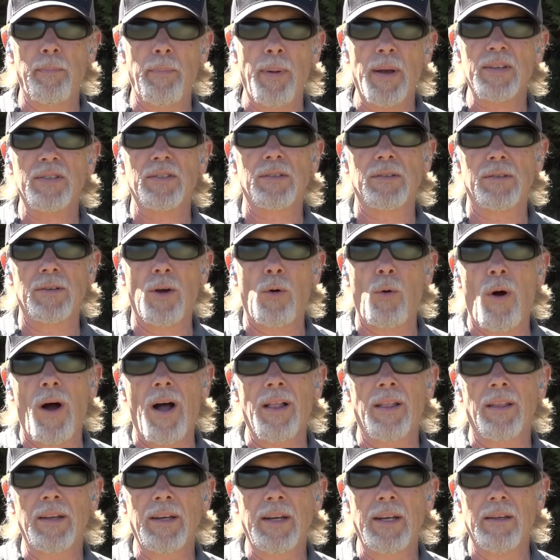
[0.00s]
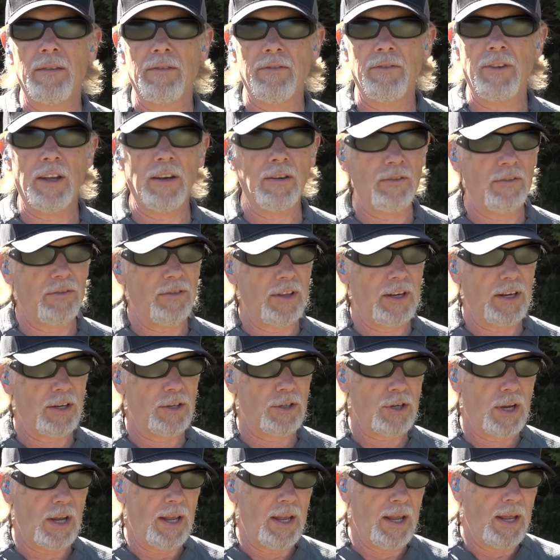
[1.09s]
best quality fit and
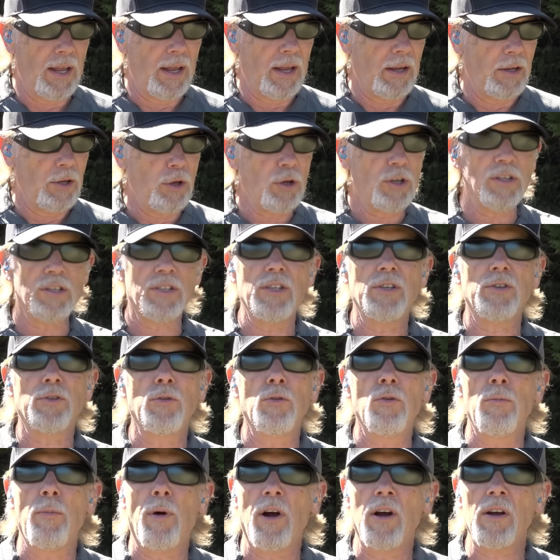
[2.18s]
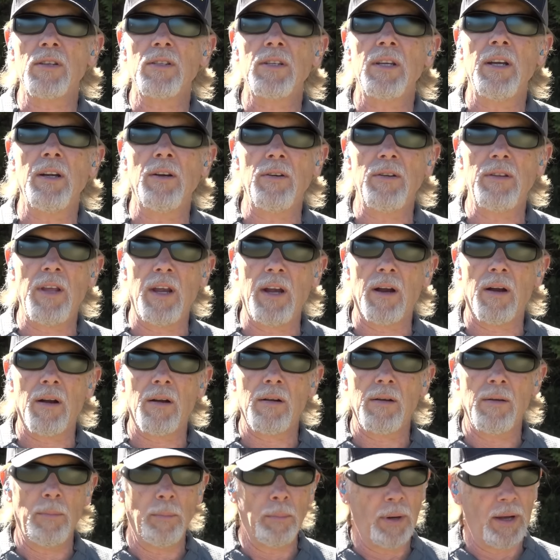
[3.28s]
finish. You can see tool marks here and
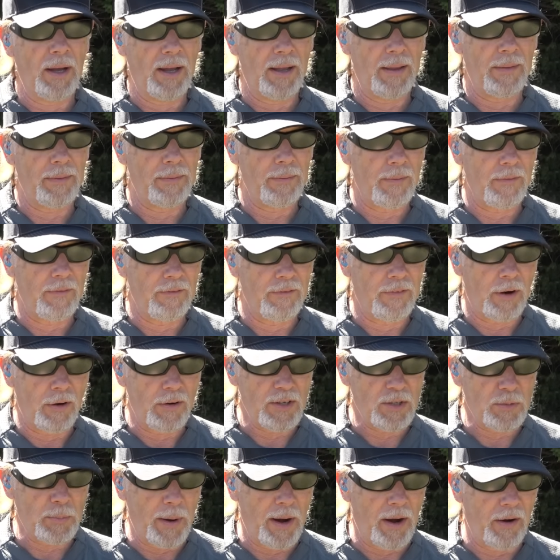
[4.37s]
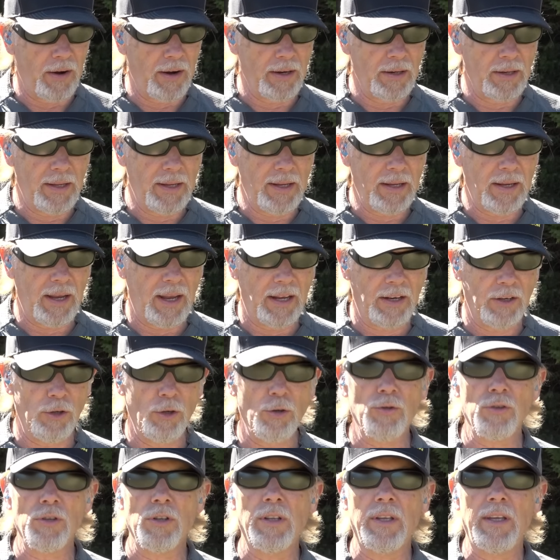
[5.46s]
there, but very sparingly and
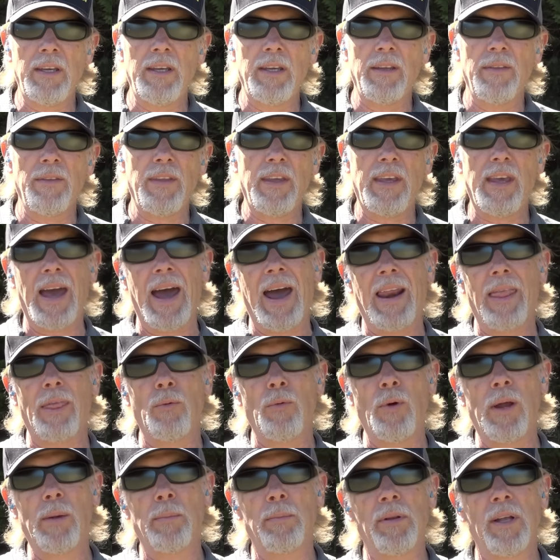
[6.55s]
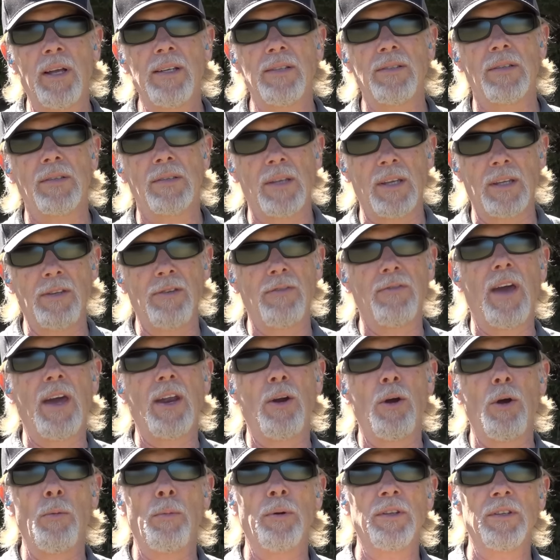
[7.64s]
usually in the out of the way places like you've got
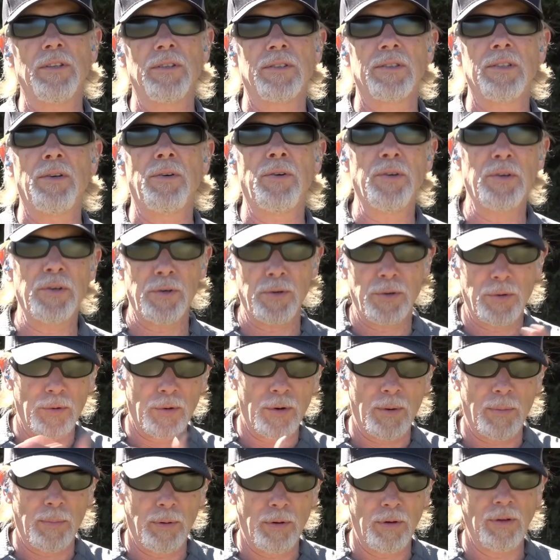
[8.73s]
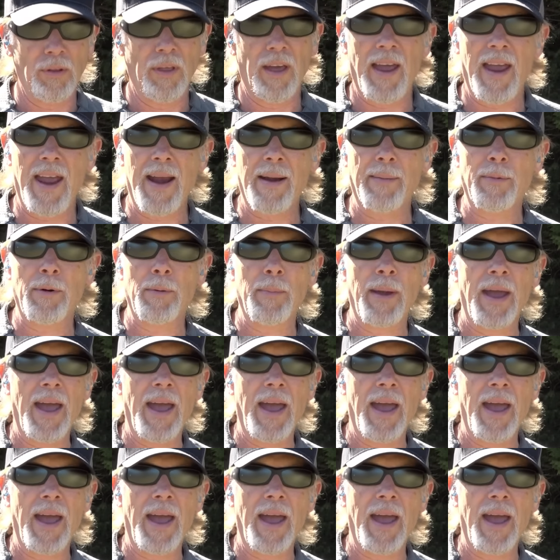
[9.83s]
to open the cylinder or pull the hammer